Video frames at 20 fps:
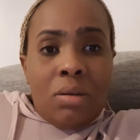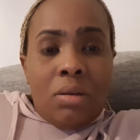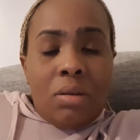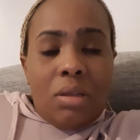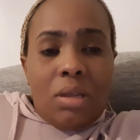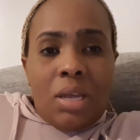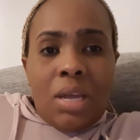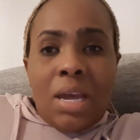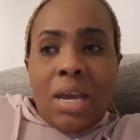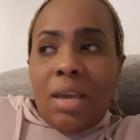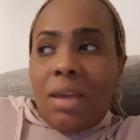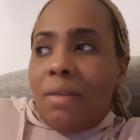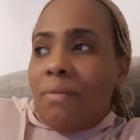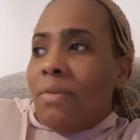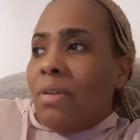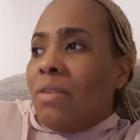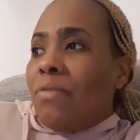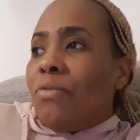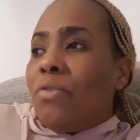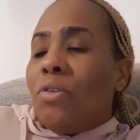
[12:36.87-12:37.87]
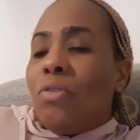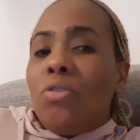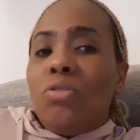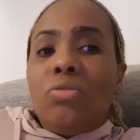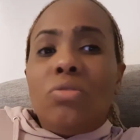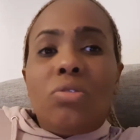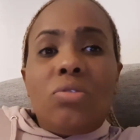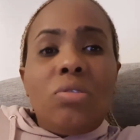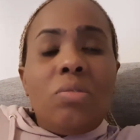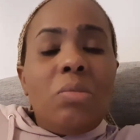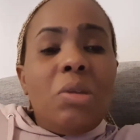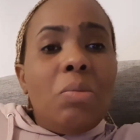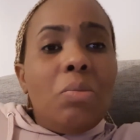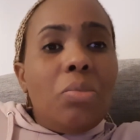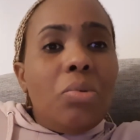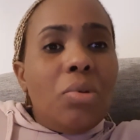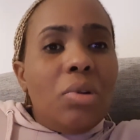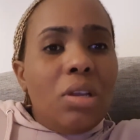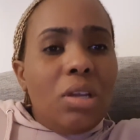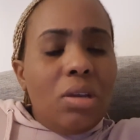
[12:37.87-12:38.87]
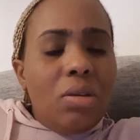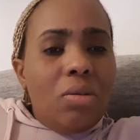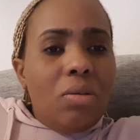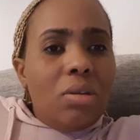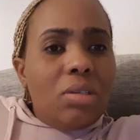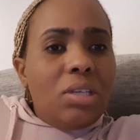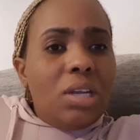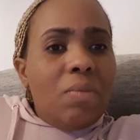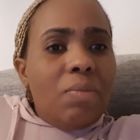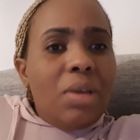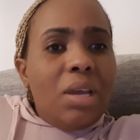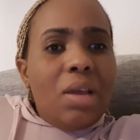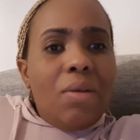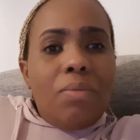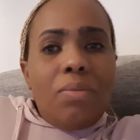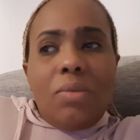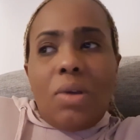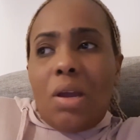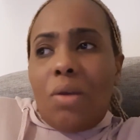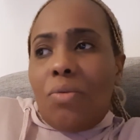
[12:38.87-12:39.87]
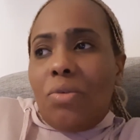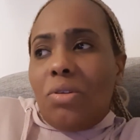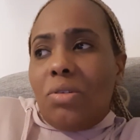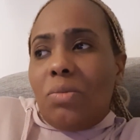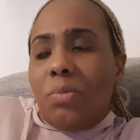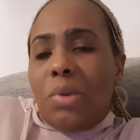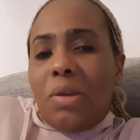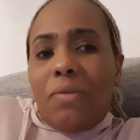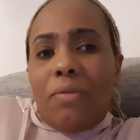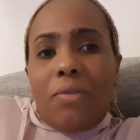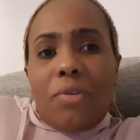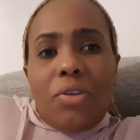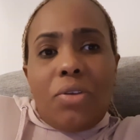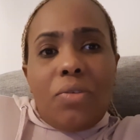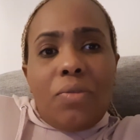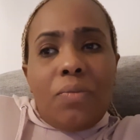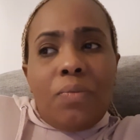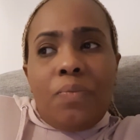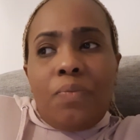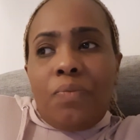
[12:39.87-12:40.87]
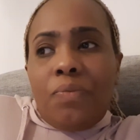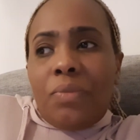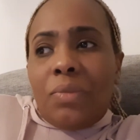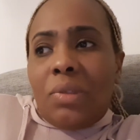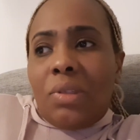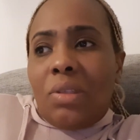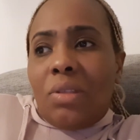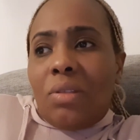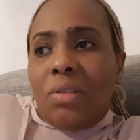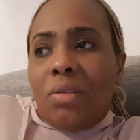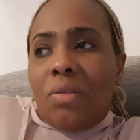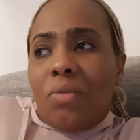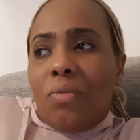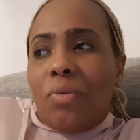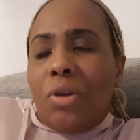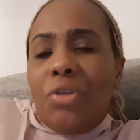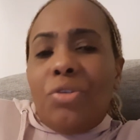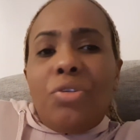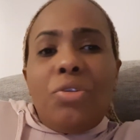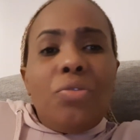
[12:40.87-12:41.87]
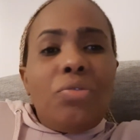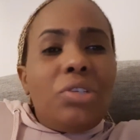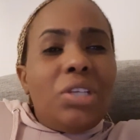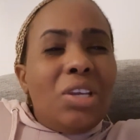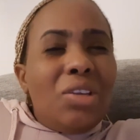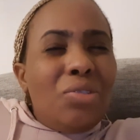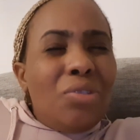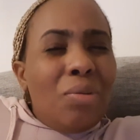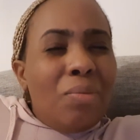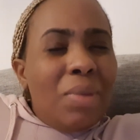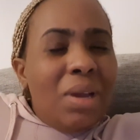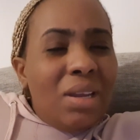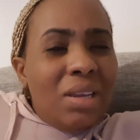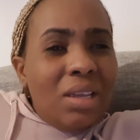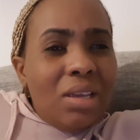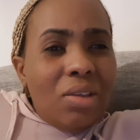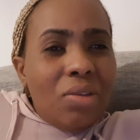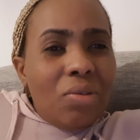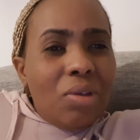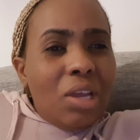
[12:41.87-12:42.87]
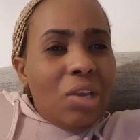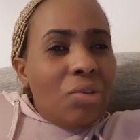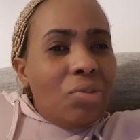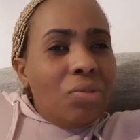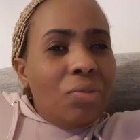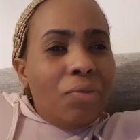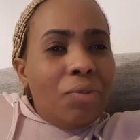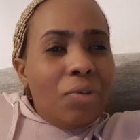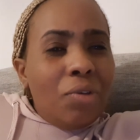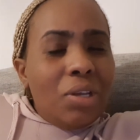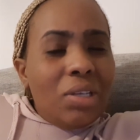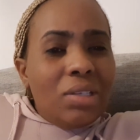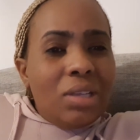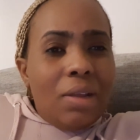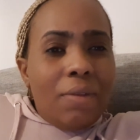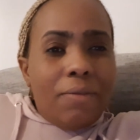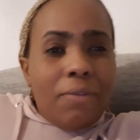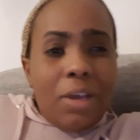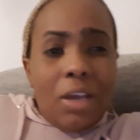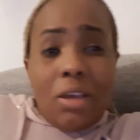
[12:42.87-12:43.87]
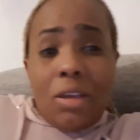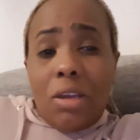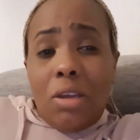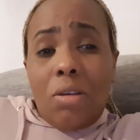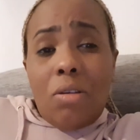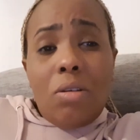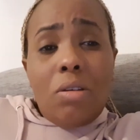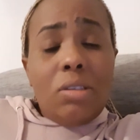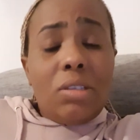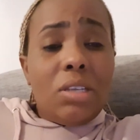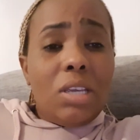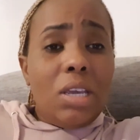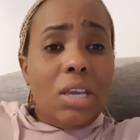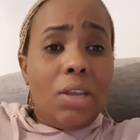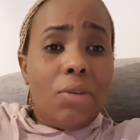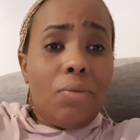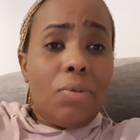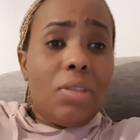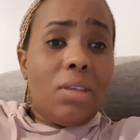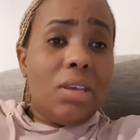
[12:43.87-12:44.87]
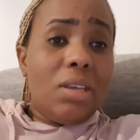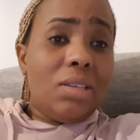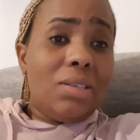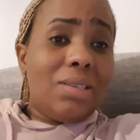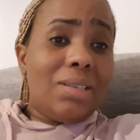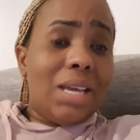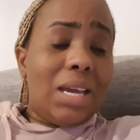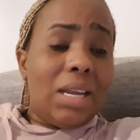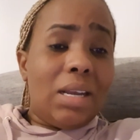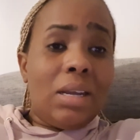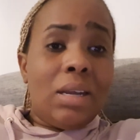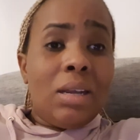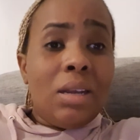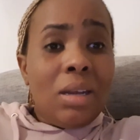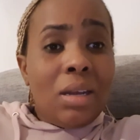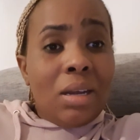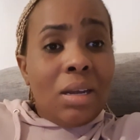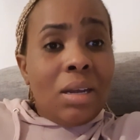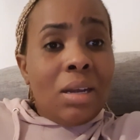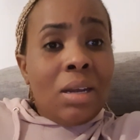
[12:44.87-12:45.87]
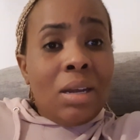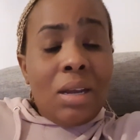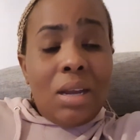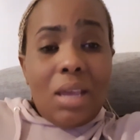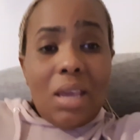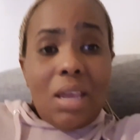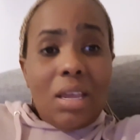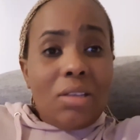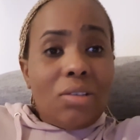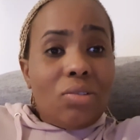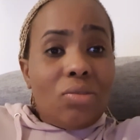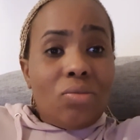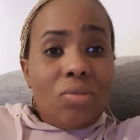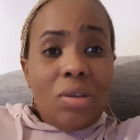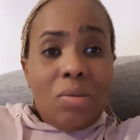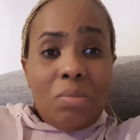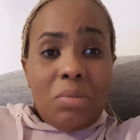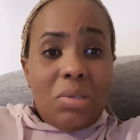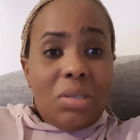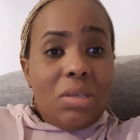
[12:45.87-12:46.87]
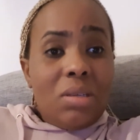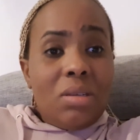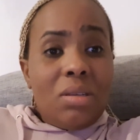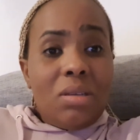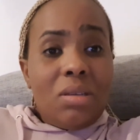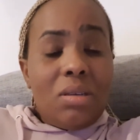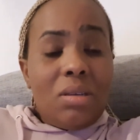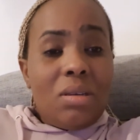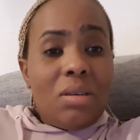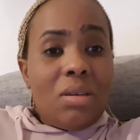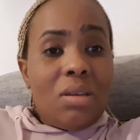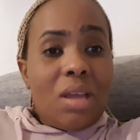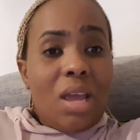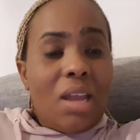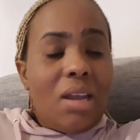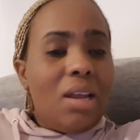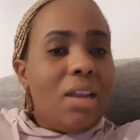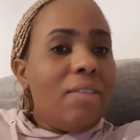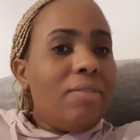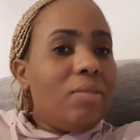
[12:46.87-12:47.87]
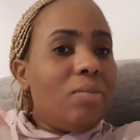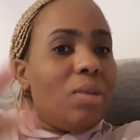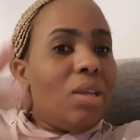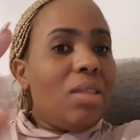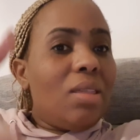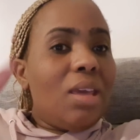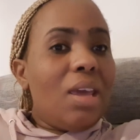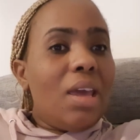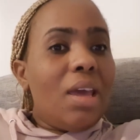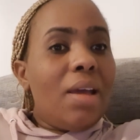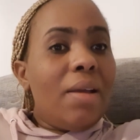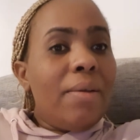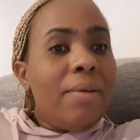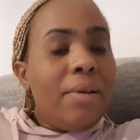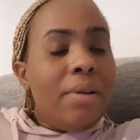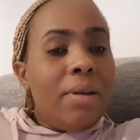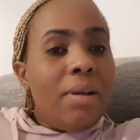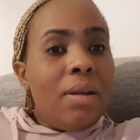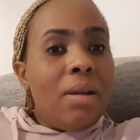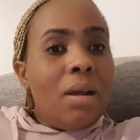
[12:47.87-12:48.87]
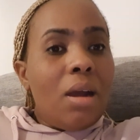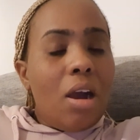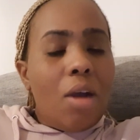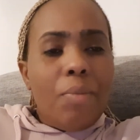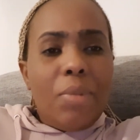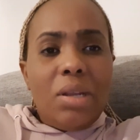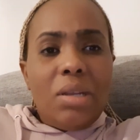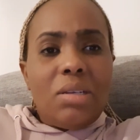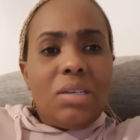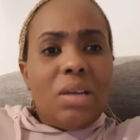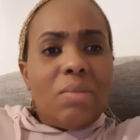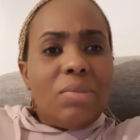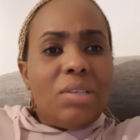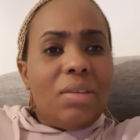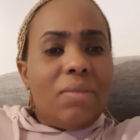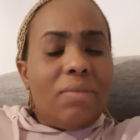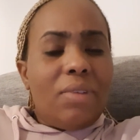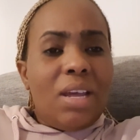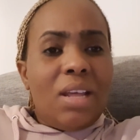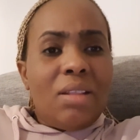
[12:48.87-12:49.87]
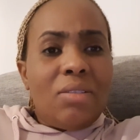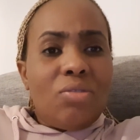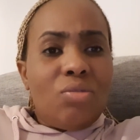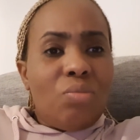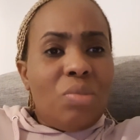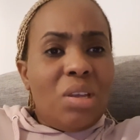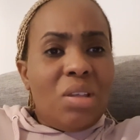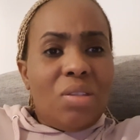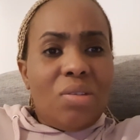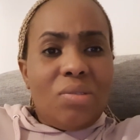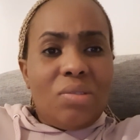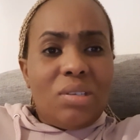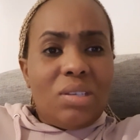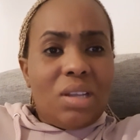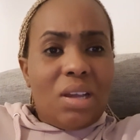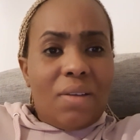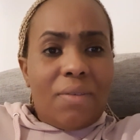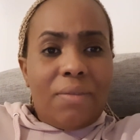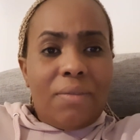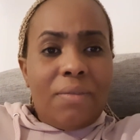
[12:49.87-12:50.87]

yeah, even if we go to swimming pool, he could tell me, I won't pay for you. Where do you take your money? You can do for yourself. Yeah, he goes in with his son and swims and leaves me there. How many times he've done to me those stuff?